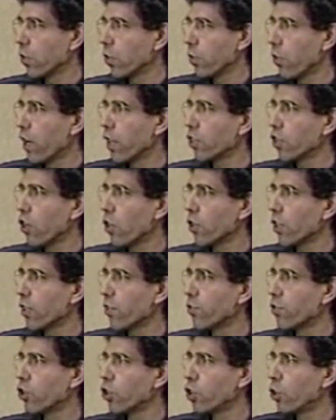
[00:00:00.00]
Well, don't
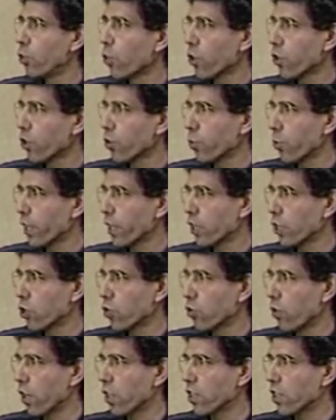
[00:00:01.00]
give 2 or 3
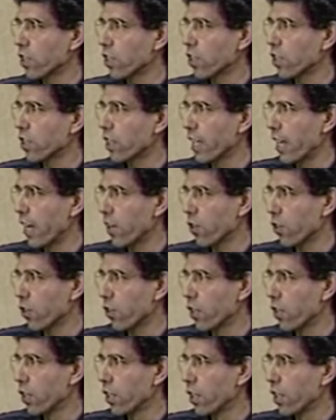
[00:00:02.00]
instructions together.
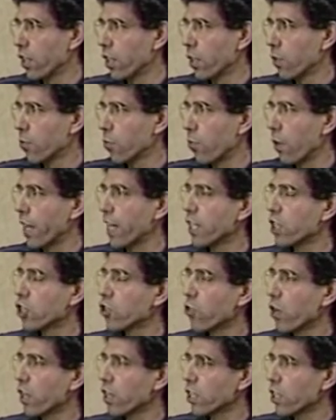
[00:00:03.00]
Break
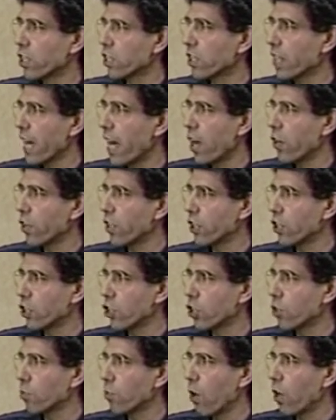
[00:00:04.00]
instructions down into
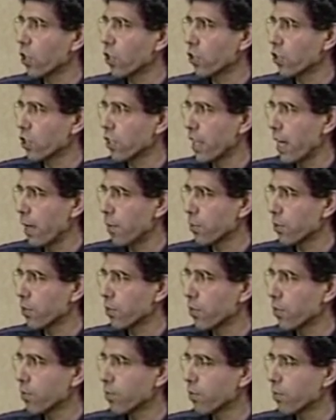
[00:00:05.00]
smaller steps.